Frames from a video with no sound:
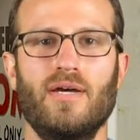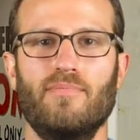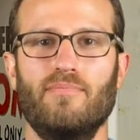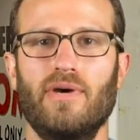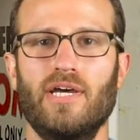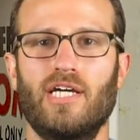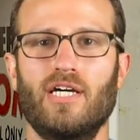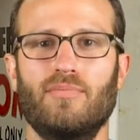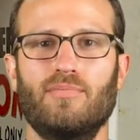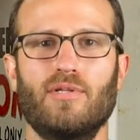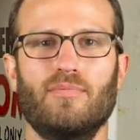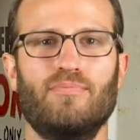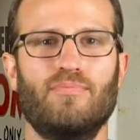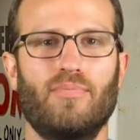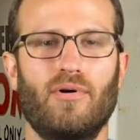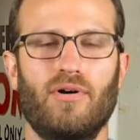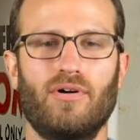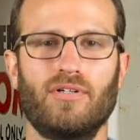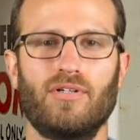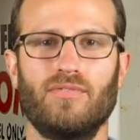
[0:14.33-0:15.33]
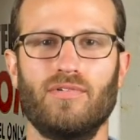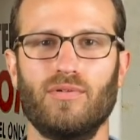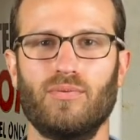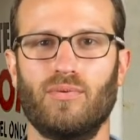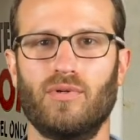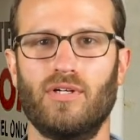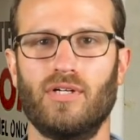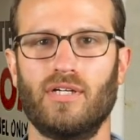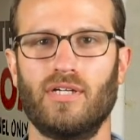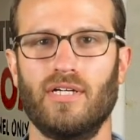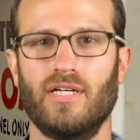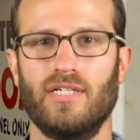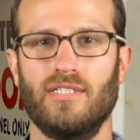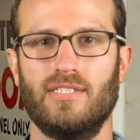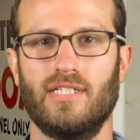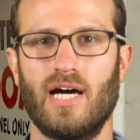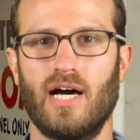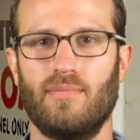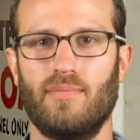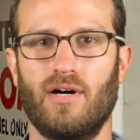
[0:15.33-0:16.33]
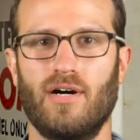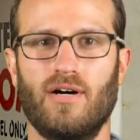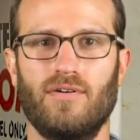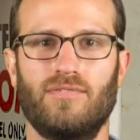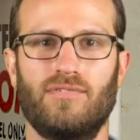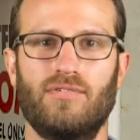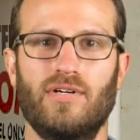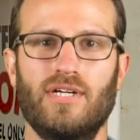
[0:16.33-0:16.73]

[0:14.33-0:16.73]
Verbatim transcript: make up the bulk of the work at Domhoff